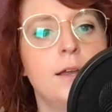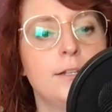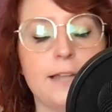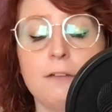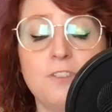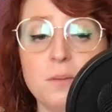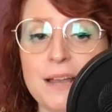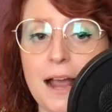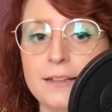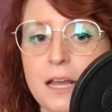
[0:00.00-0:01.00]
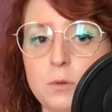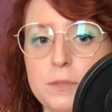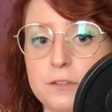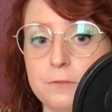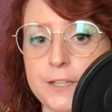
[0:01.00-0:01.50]
Not far behind that would be
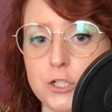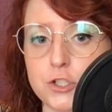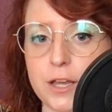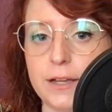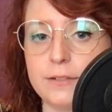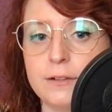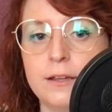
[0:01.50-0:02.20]
the finish line,